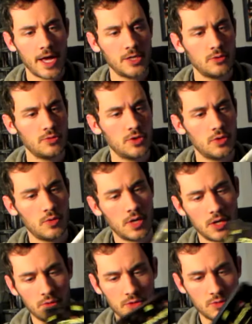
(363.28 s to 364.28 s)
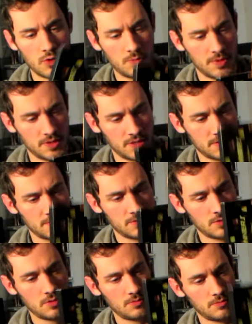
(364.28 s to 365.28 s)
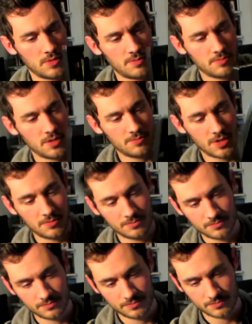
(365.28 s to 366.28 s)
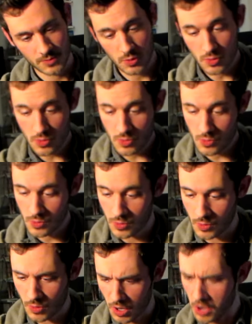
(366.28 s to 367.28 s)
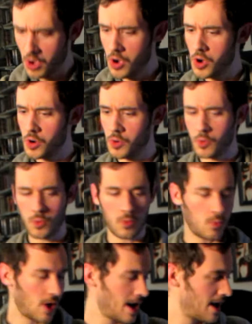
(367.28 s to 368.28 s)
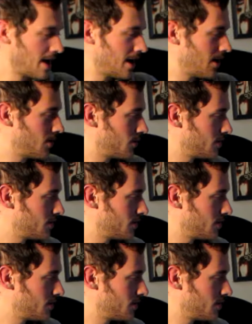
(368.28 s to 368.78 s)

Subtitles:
I don't know how you open this. Oh. Ooh! Oh, wow.